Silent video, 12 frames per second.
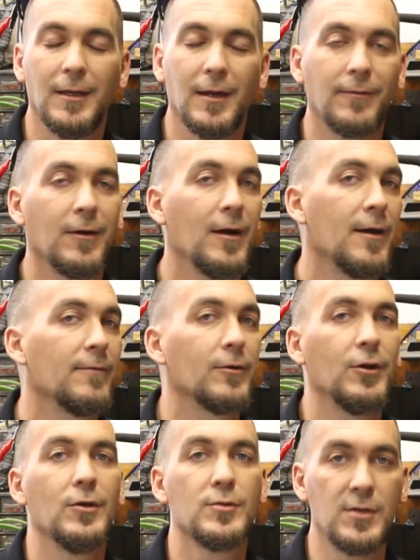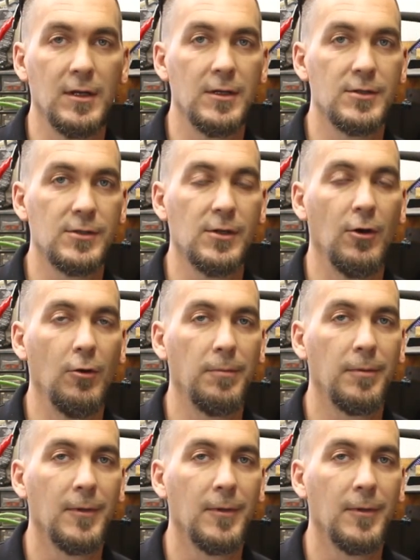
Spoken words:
never ever use any soap.